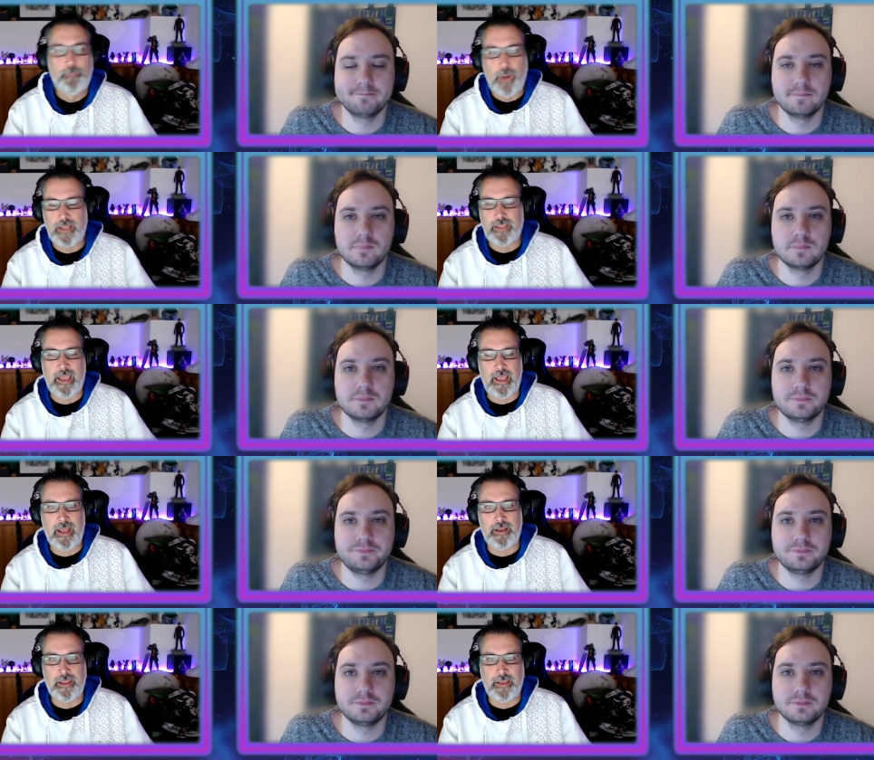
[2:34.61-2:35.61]
Speaker 1: But at the
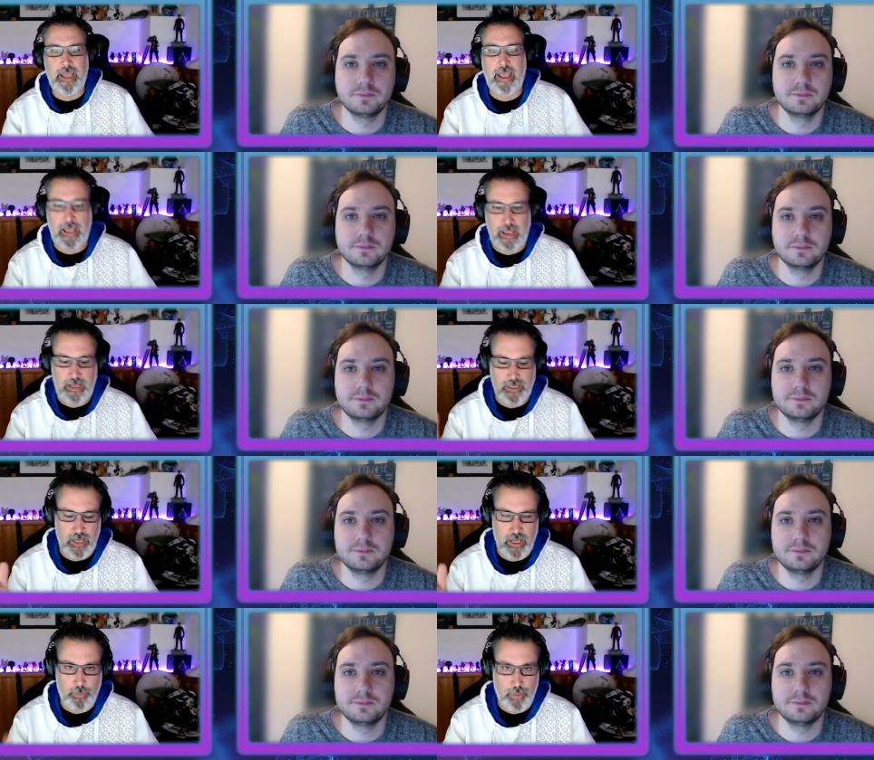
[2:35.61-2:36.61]
end of the day, it
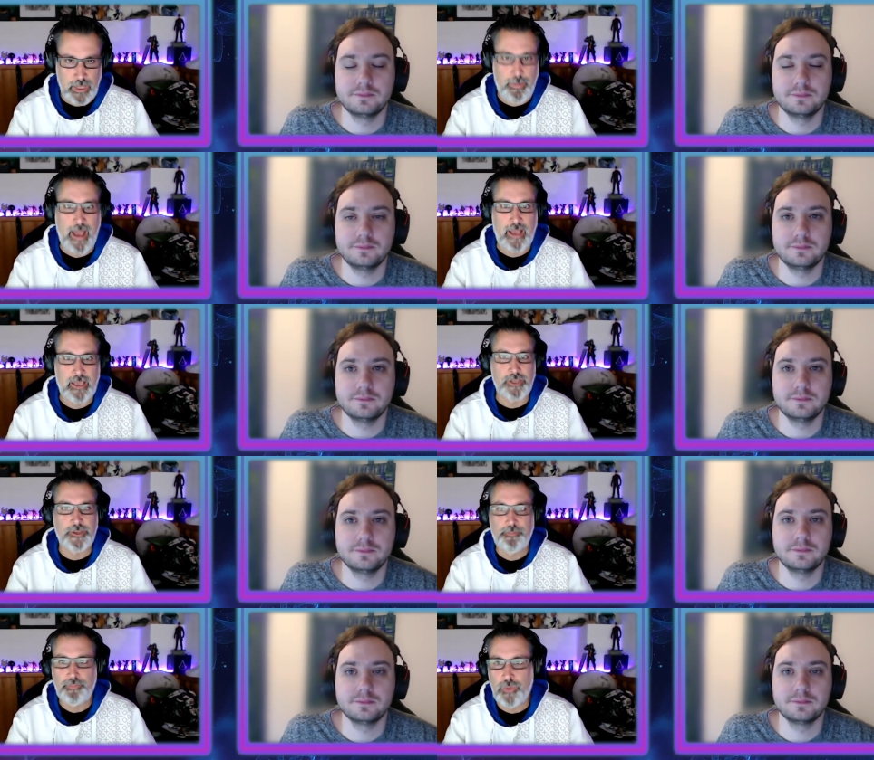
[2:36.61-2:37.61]
is a complete package,
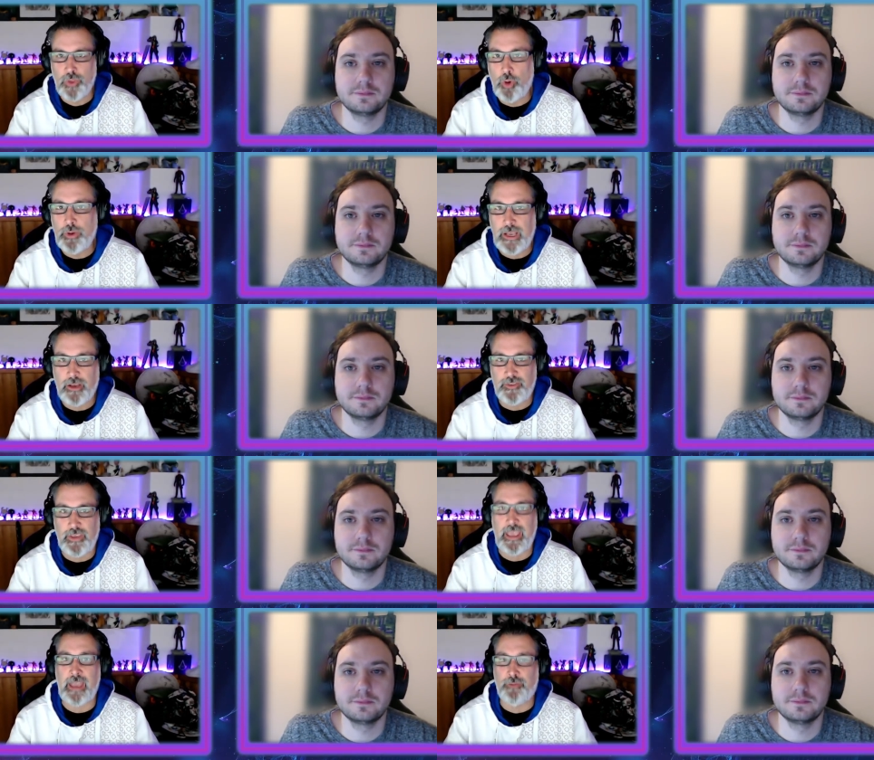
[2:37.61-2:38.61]
no
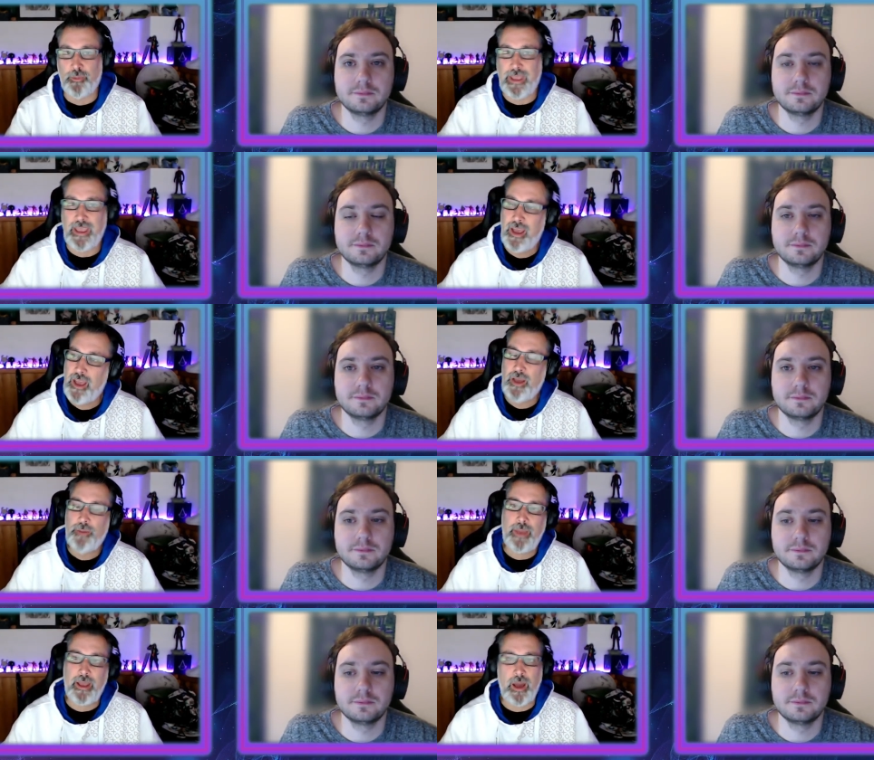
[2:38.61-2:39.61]
DLC. And for me,
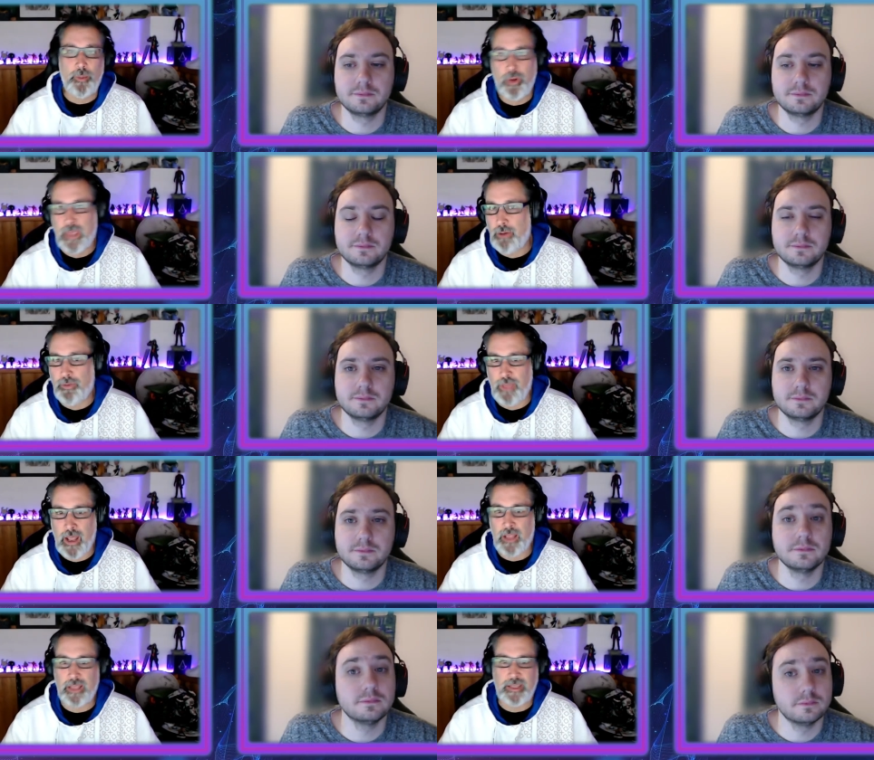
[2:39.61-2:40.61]
man, I'm okay with
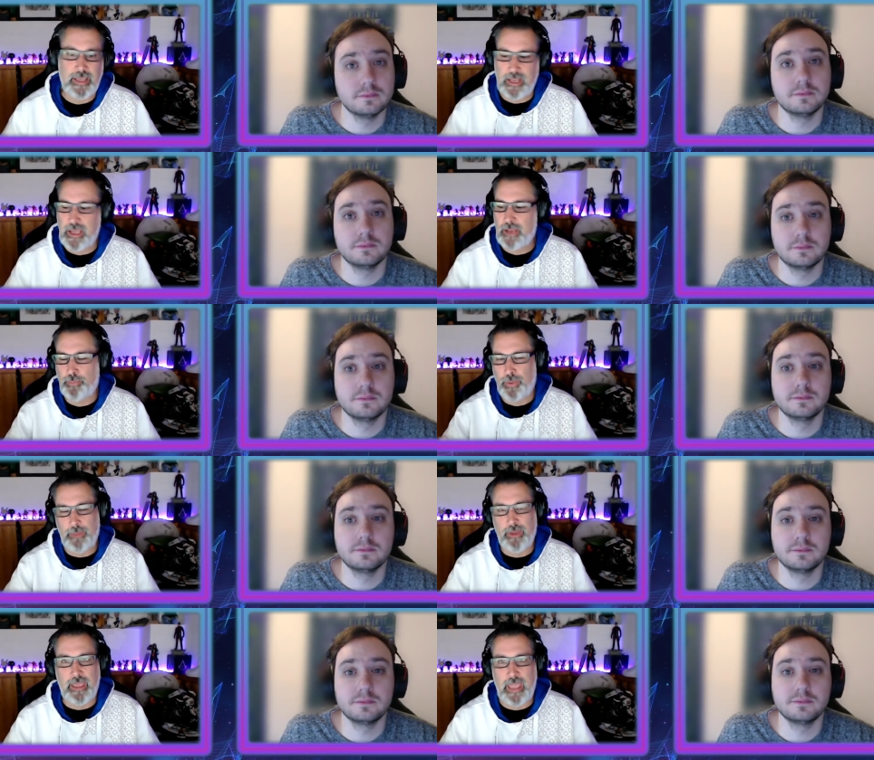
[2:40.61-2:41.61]
that. I like to get in,
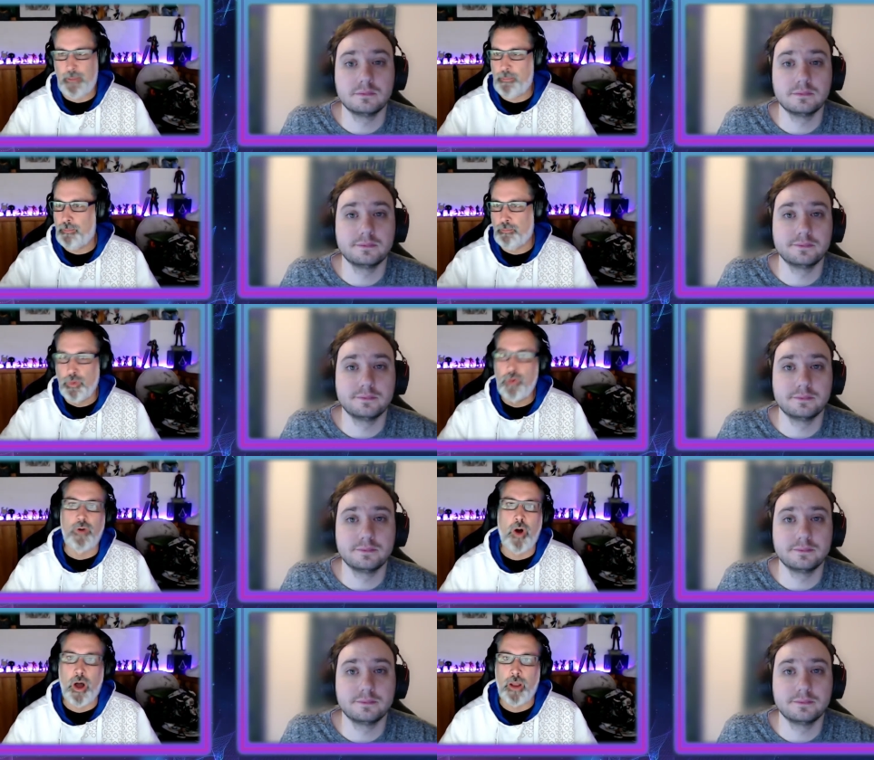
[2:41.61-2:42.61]
play my game,
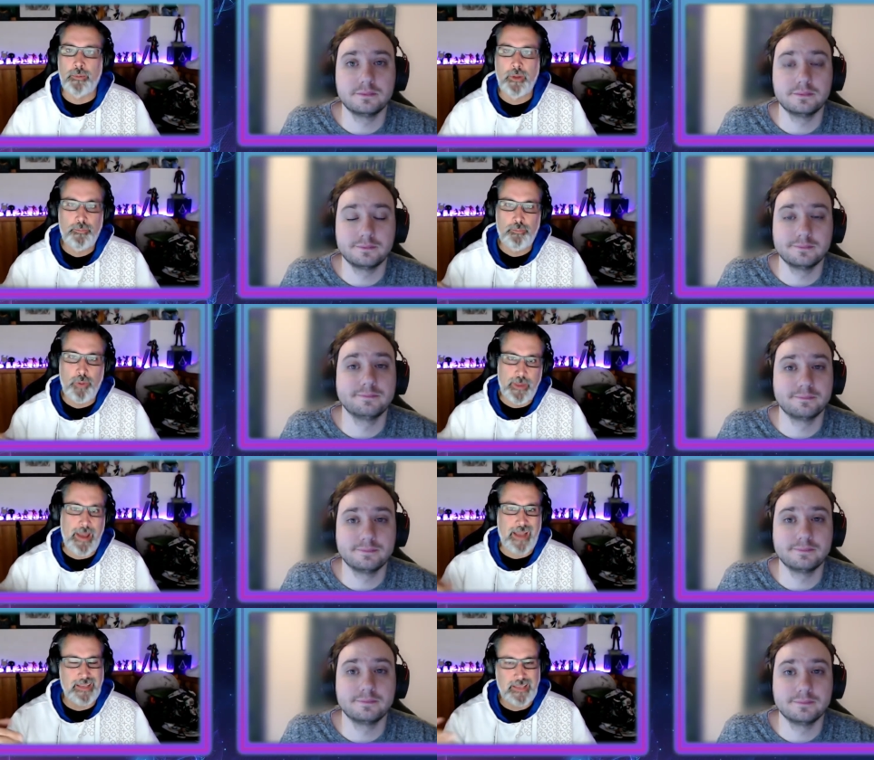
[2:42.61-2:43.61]
move on. Pull me
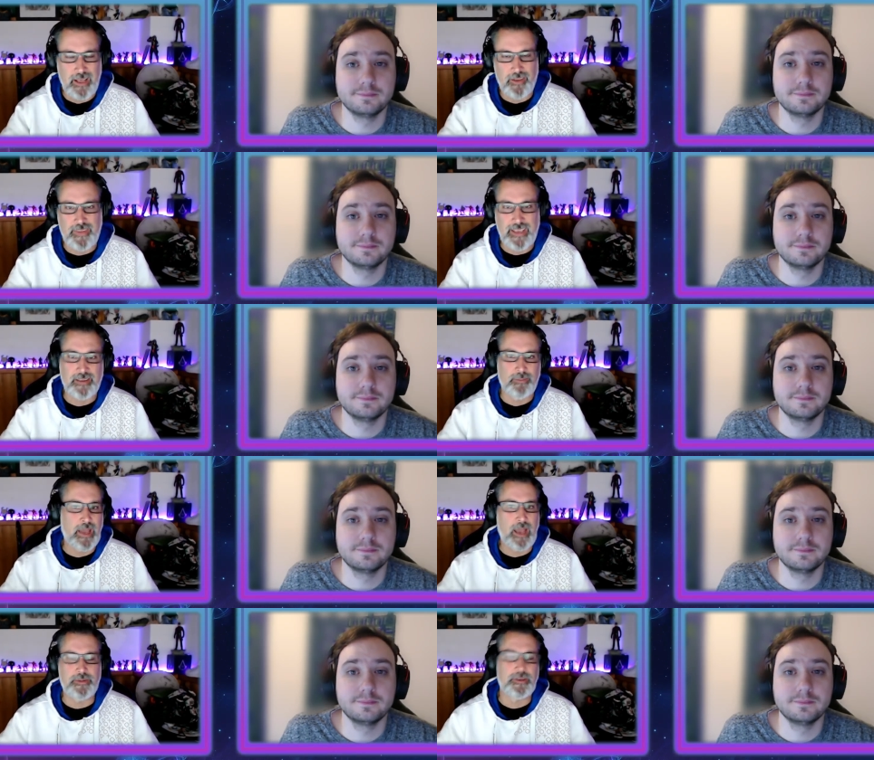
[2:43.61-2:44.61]
back to DLC
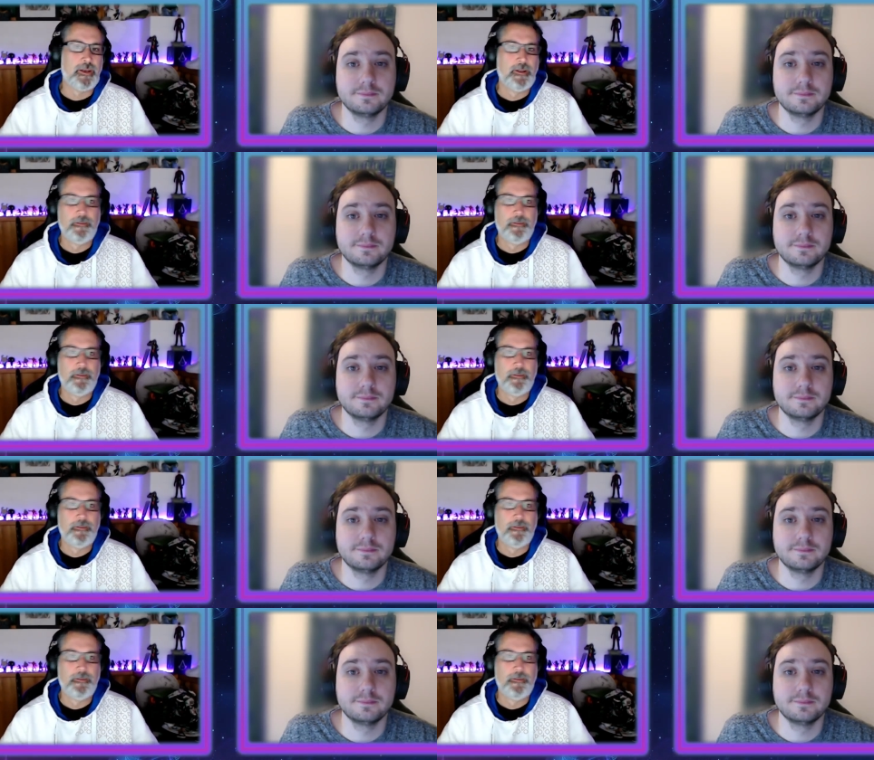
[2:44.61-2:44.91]
sometimes